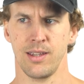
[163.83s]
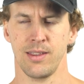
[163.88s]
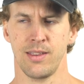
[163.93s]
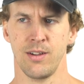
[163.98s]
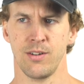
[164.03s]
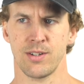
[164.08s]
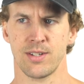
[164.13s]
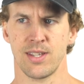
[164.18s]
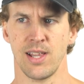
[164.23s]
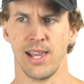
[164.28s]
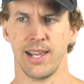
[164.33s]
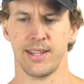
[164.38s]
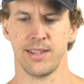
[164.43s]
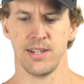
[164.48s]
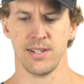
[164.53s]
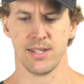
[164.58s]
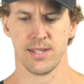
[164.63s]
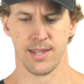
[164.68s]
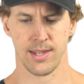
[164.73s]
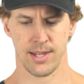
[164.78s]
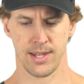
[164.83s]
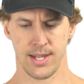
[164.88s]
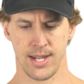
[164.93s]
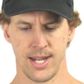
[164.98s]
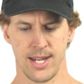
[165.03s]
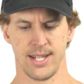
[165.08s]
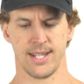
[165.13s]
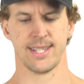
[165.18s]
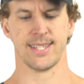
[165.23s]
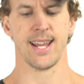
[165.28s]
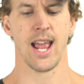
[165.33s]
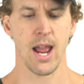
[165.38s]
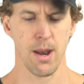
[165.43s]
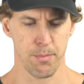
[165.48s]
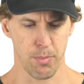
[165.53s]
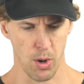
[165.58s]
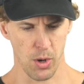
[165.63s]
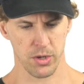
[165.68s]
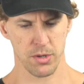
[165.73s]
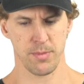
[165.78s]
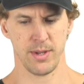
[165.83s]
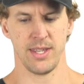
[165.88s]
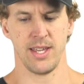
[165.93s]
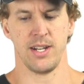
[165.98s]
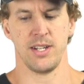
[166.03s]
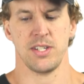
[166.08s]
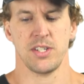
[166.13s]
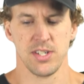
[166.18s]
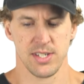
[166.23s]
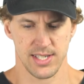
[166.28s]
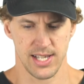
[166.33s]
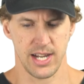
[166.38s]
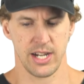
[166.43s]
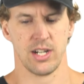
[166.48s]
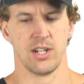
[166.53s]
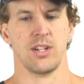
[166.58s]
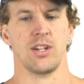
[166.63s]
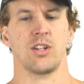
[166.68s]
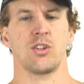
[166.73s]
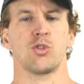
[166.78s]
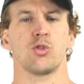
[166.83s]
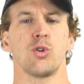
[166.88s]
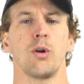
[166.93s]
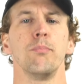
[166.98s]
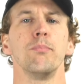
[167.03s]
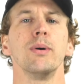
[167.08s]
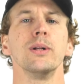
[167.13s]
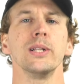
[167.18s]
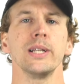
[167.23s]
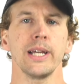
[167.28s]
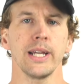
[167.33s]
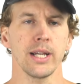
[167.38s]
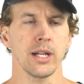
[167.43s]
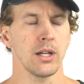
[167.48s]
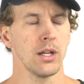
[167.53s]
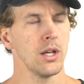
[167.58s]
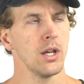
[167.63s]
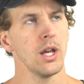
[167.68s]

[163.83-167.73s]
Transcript: there's like this inside part of me that is just like crumbling.